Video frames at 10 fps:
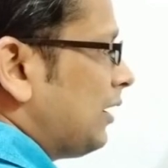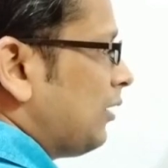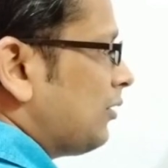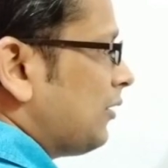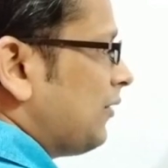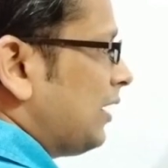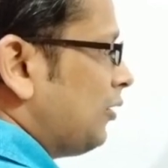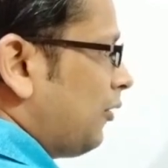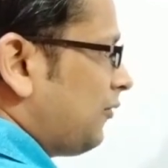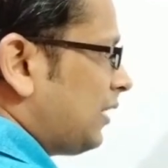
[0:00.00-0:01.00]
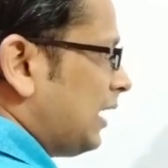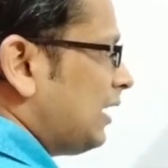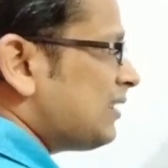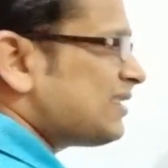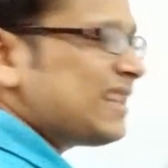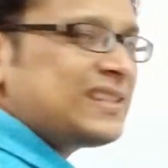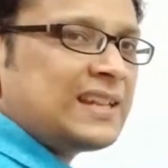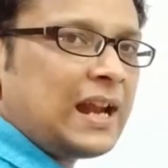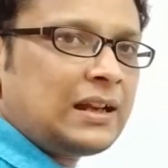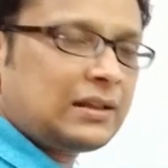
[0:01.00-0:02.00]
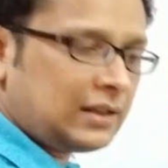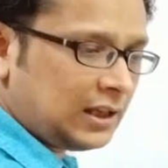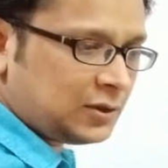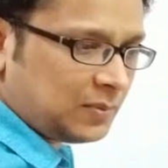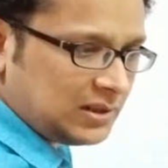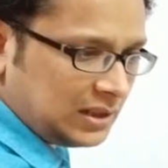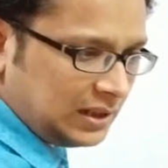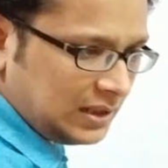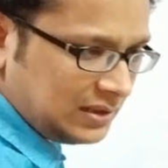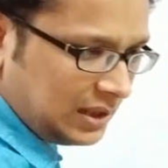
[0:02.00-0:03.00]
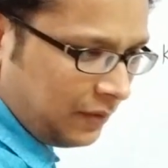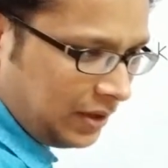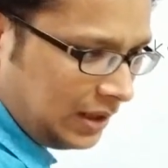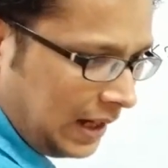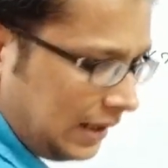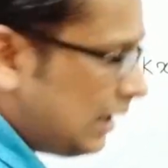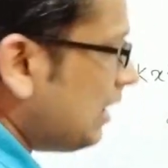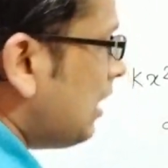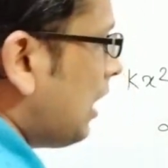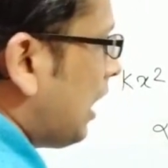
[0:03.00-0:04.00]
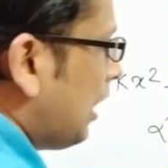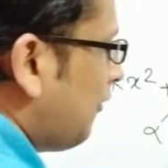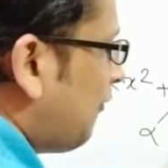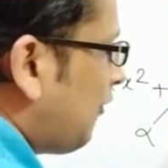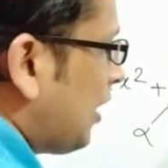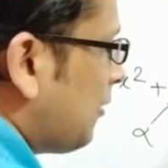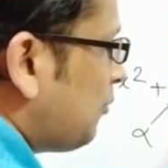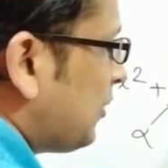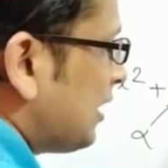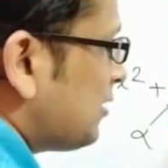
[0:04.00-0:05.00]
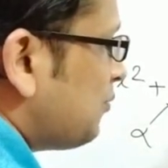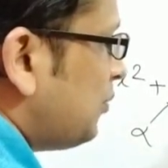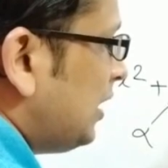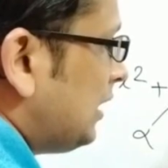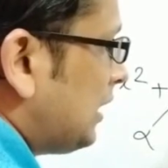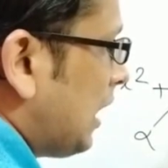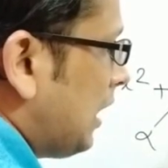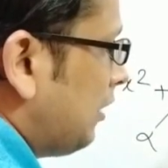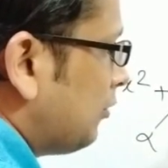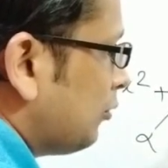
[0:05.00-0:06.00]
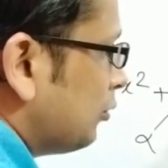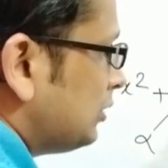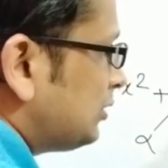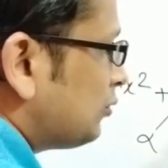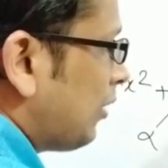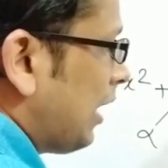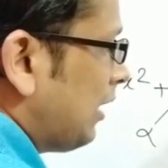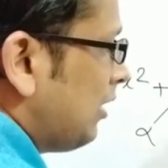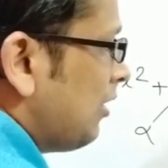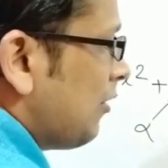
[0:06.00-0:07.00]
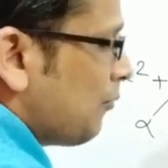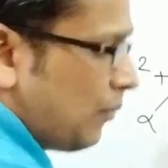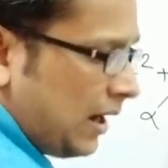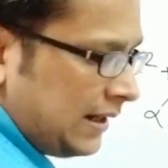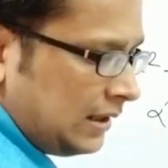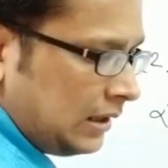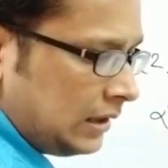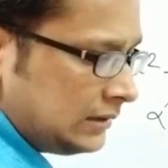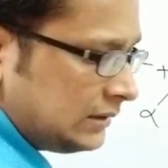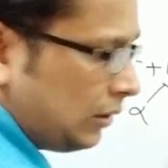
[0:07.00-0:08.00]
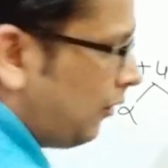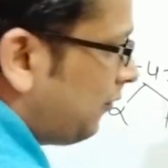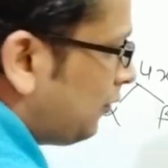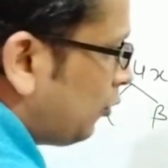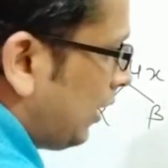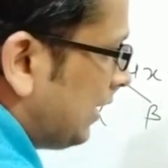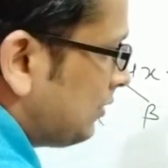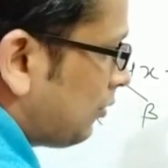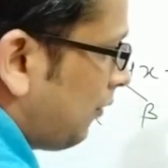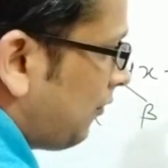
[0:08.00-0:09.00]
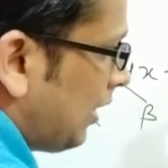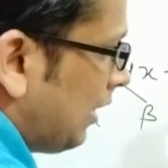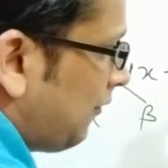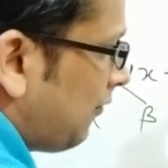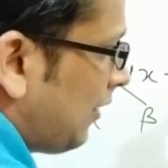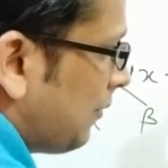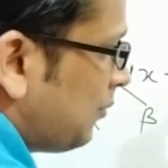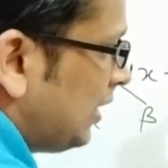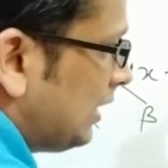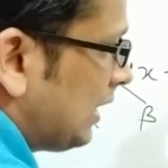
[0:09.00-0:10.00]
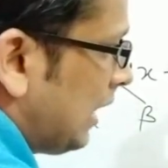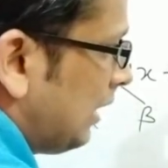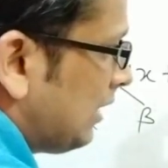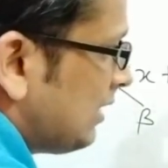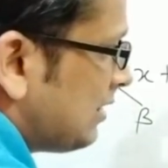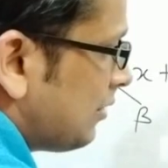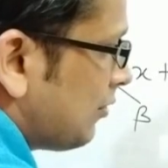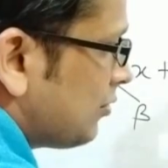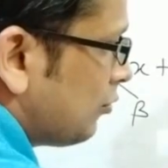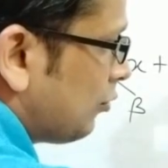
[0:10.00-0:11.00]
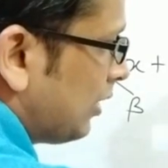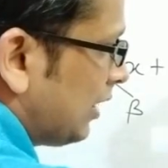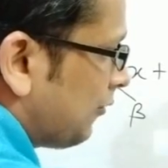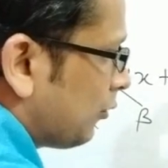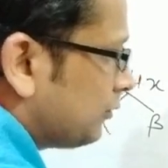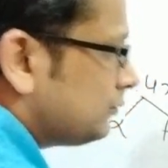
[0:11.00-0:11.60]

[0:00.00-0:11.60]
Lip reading: out the value of k such that the expression it is given that alpha plus beta whole square minus of twice of alpha beta is equals to 24.